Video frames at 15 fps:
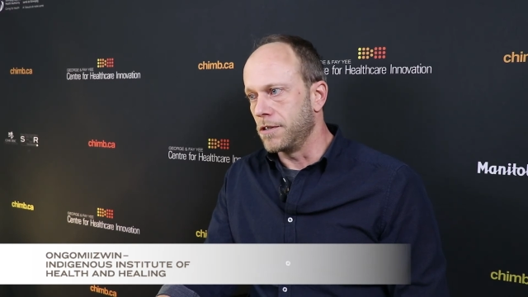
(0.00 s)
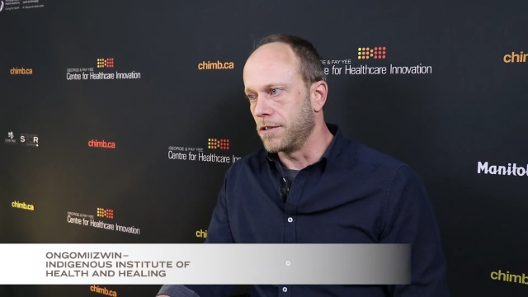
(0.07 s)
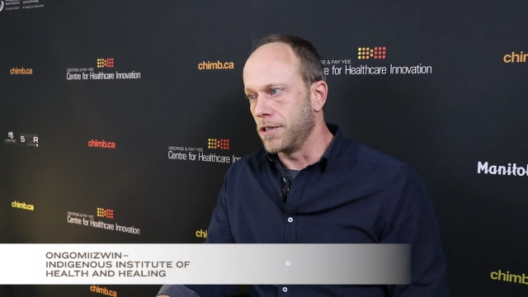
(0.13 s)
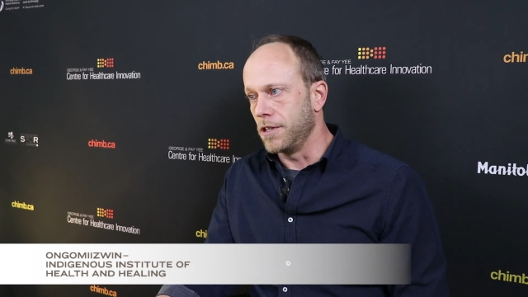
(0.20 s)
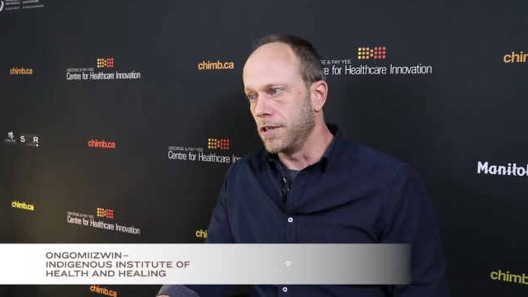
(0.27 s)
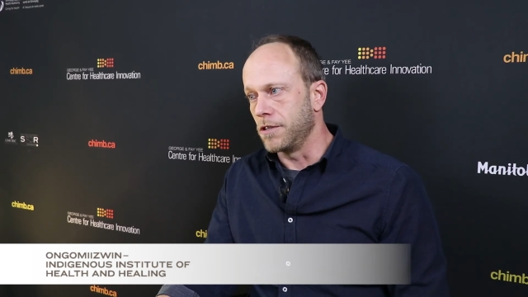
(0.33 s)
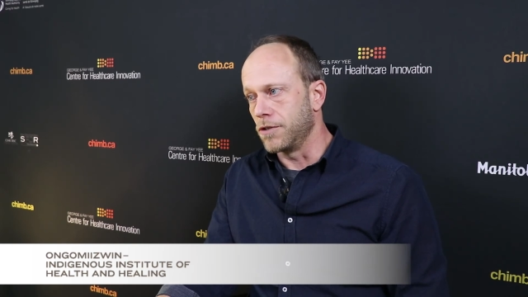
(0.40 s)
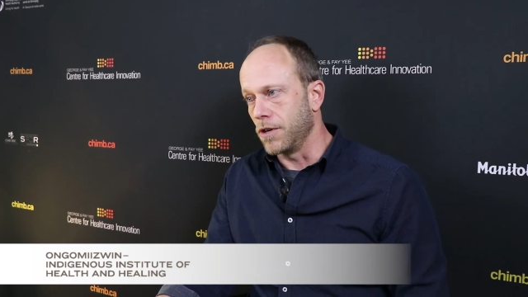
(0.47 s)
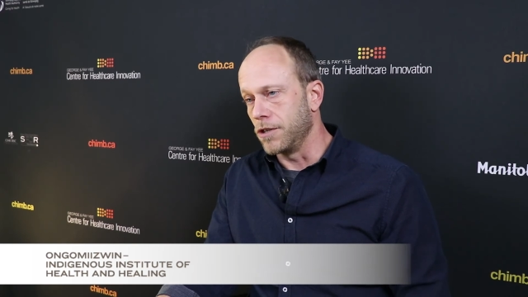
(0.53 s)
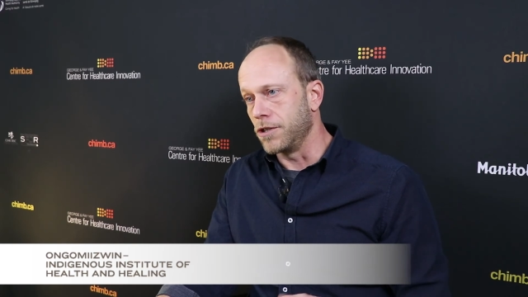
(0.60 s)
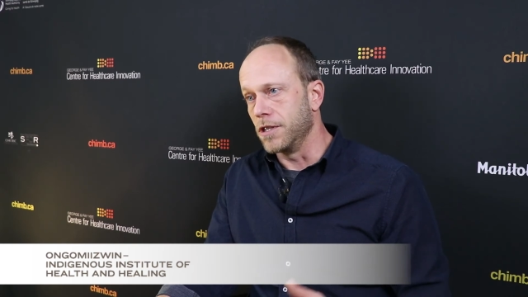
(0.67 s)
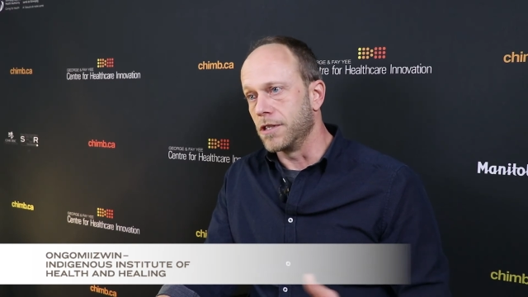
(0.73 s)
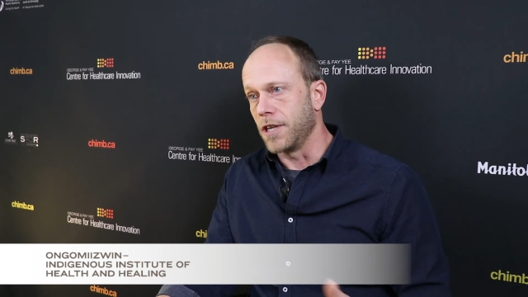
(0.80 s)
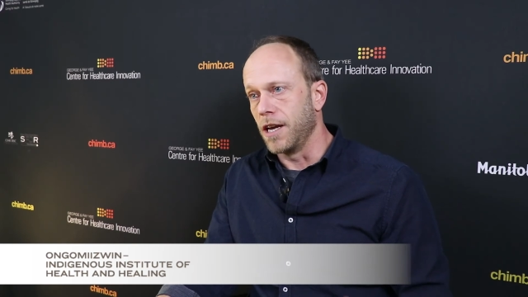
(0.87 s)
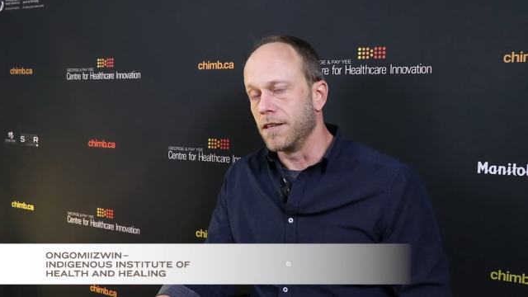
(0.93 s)
is the
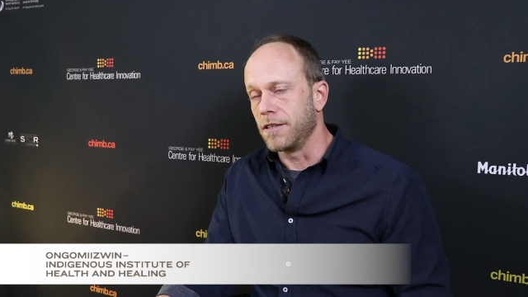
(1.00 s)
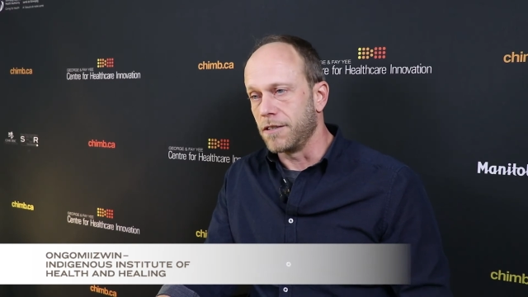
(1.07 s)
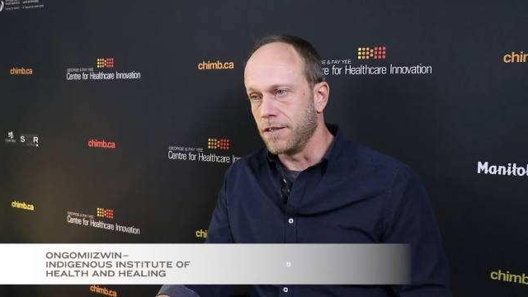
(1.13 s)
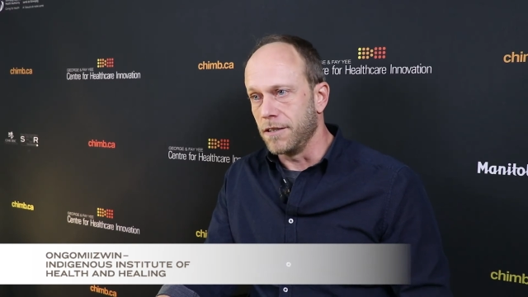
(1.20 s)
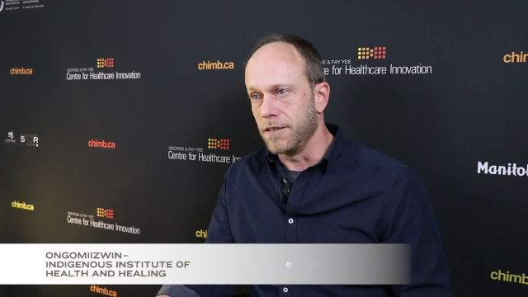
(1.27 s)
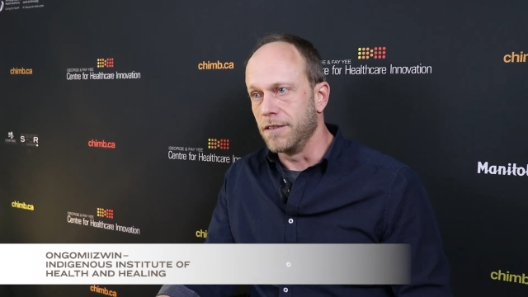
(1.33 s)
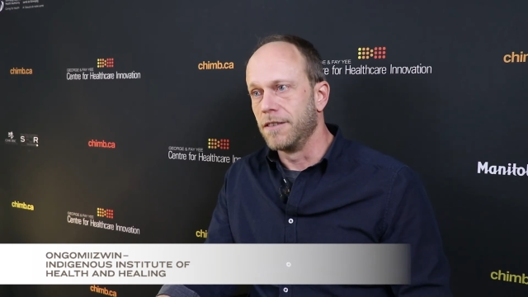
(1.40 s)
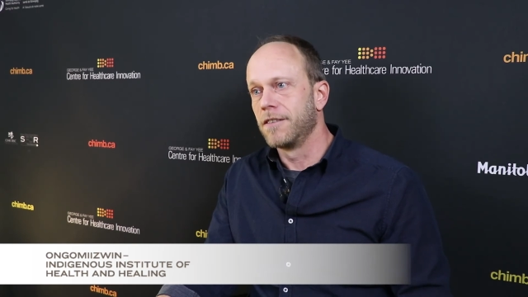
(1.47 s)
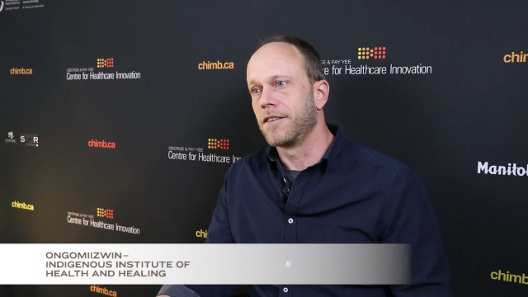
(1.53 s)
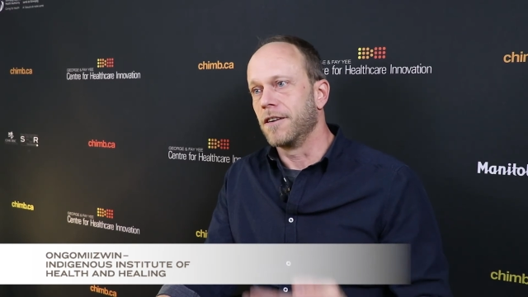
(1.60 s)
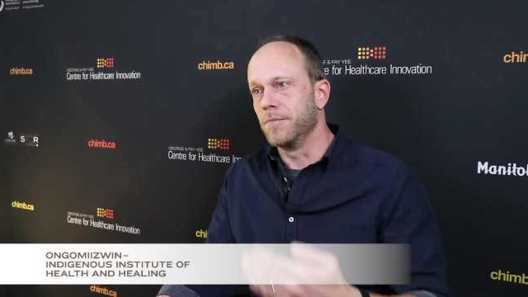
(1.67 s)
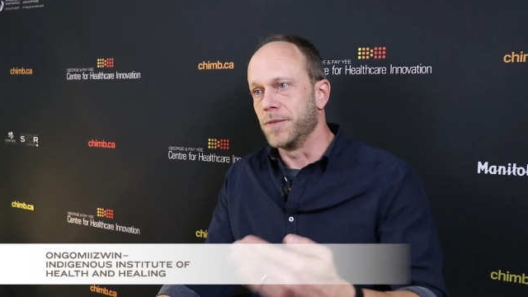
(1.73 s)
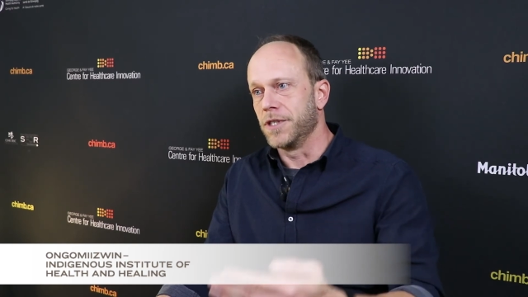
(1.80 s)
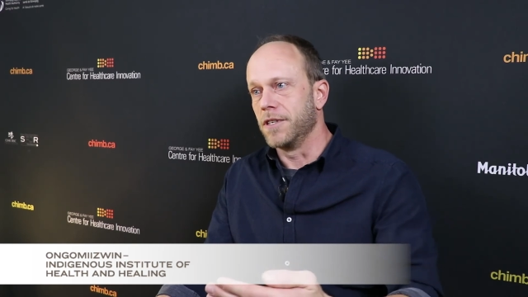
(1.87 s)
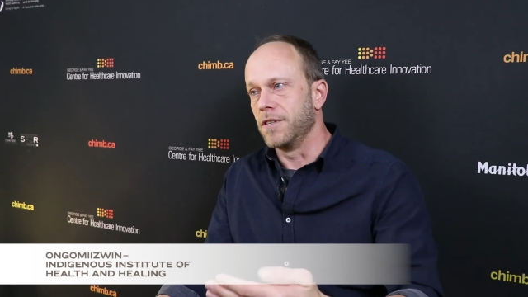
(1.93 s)
exogenous entity
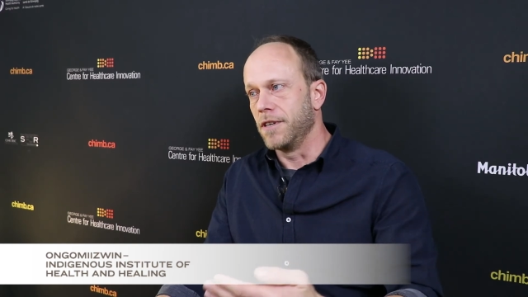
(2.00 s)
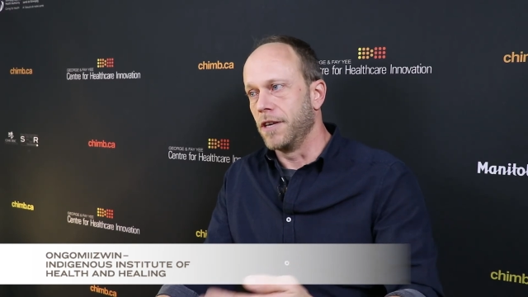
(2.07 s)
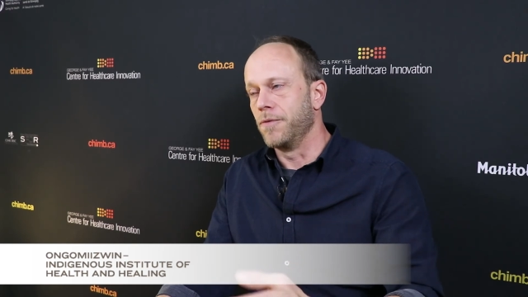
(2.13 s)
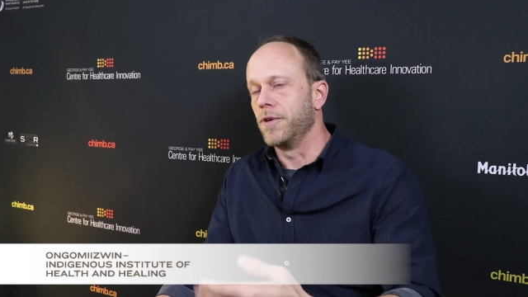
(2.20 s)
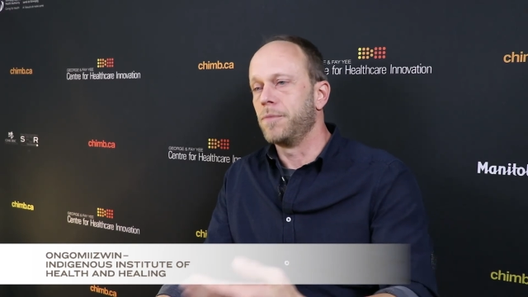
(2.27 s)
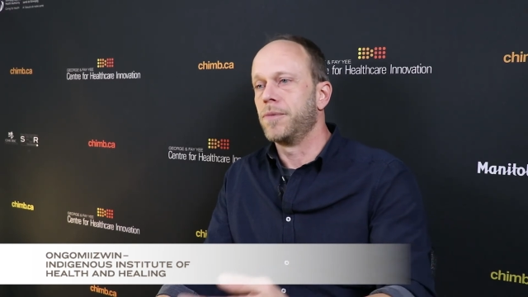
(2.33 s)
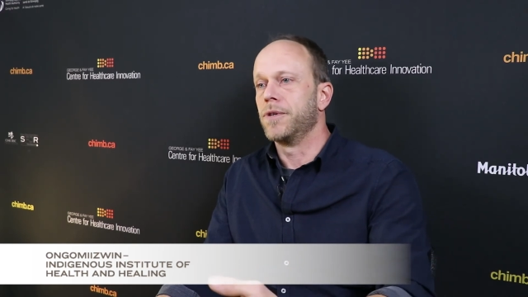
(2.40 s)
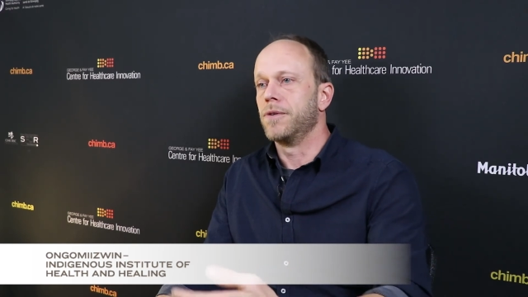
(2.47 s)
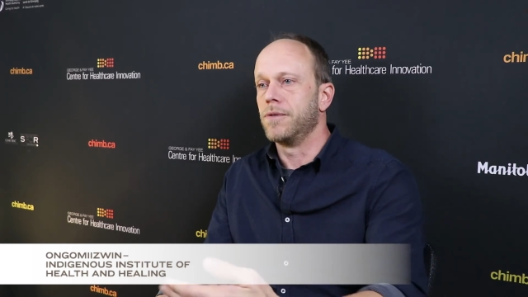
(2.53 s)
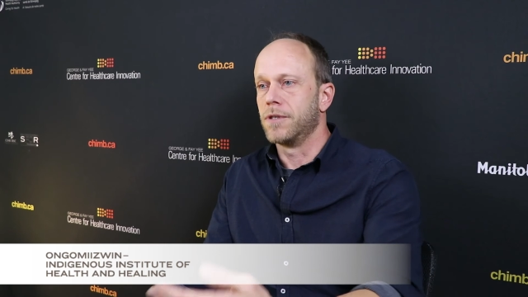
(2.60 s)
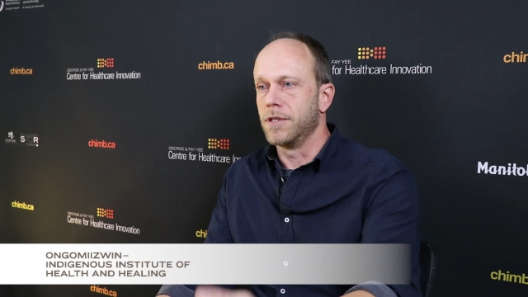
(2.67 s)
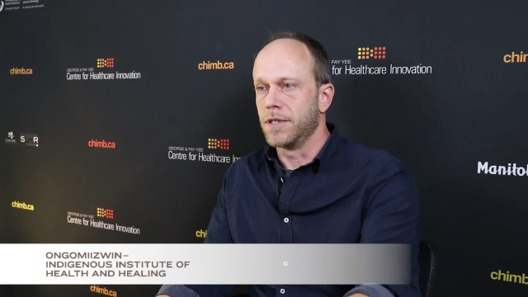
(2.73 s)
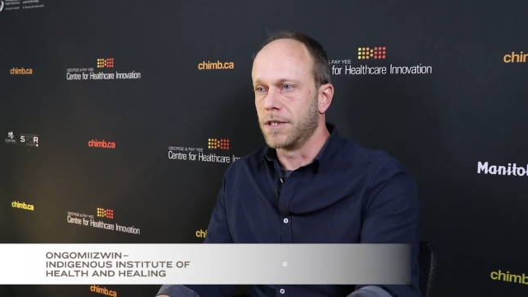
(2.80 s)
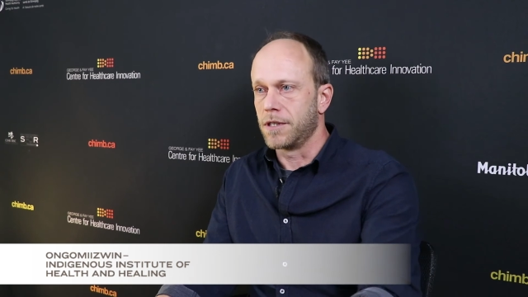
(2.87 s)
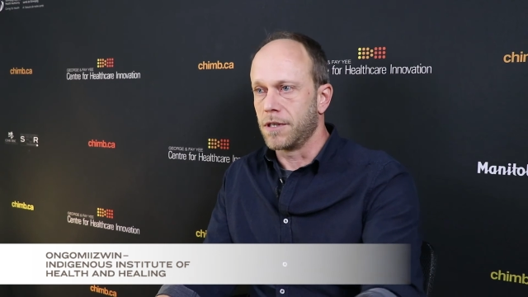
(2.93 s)
comes in and
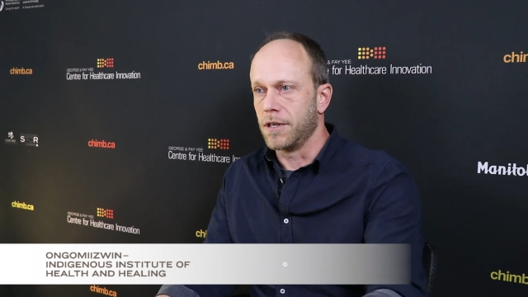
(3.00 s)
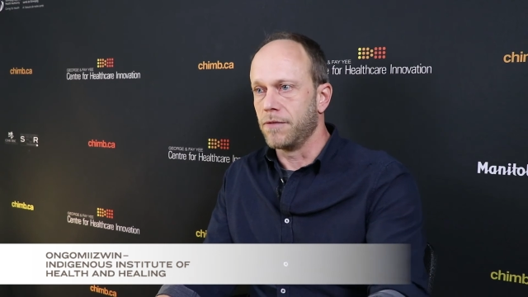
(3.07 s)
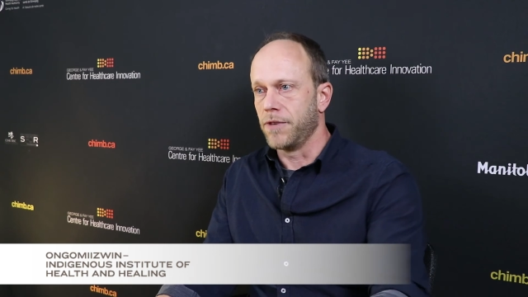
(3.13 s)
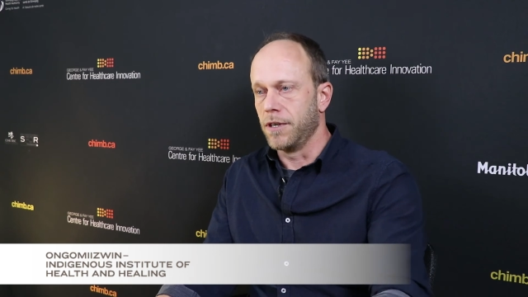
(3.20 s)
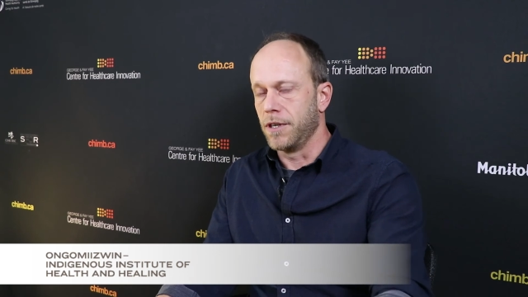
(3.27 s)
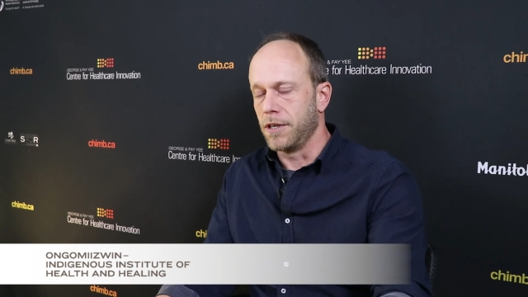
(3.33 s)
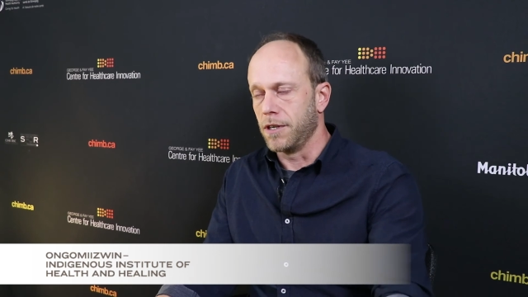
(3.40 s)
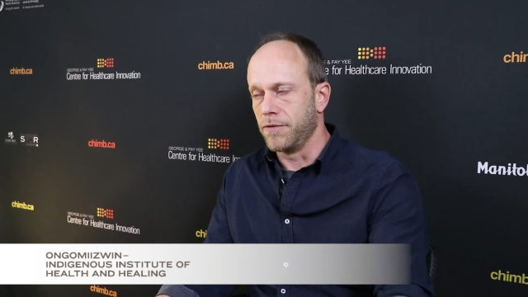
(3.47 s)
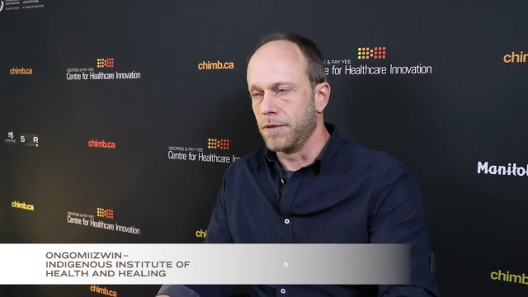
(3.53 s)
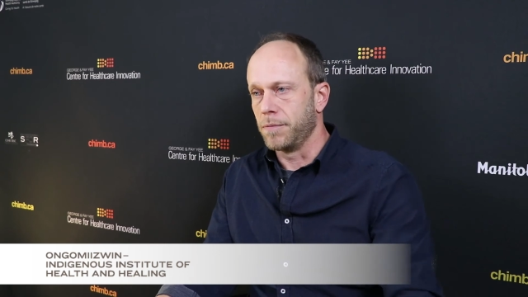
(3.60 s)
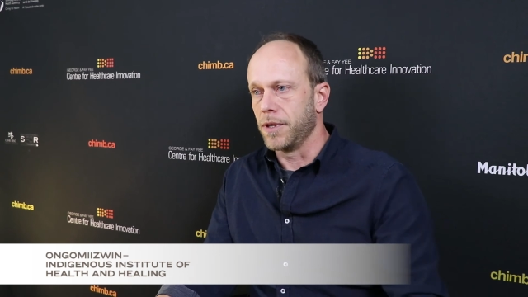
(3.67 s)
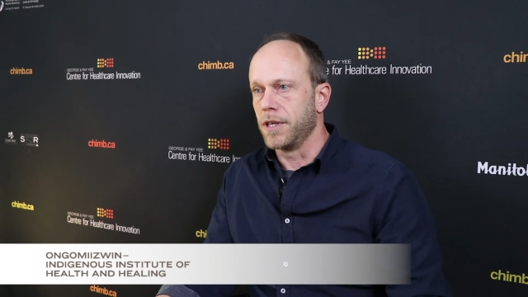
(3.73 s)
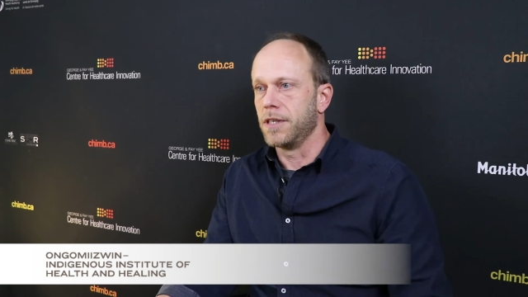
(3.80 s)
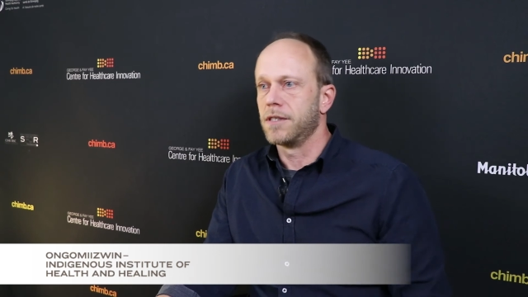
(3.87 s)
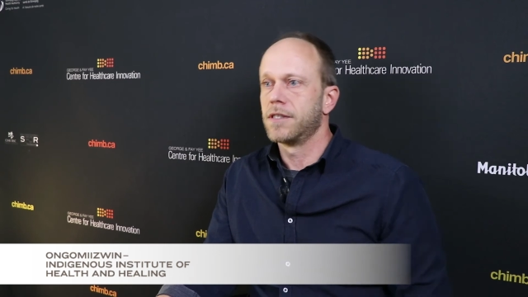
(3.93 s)
reproduces itself in a given
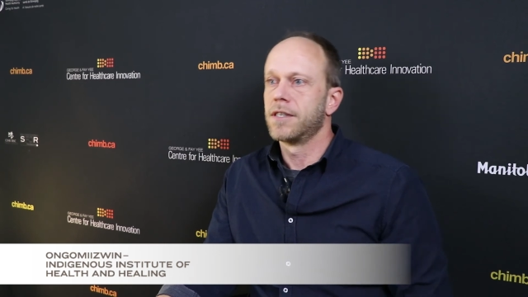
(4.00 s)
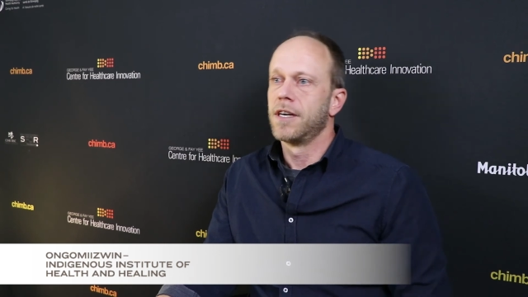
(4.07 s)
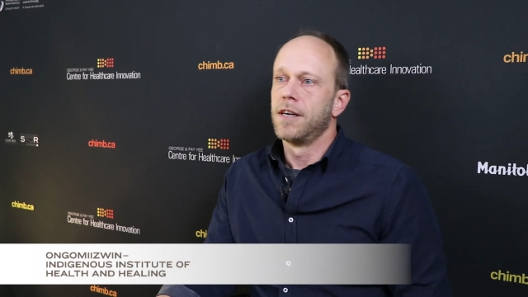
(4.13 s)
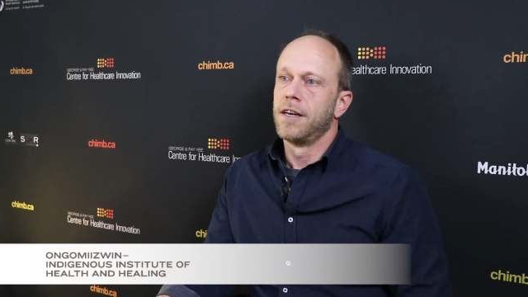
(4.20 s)
place.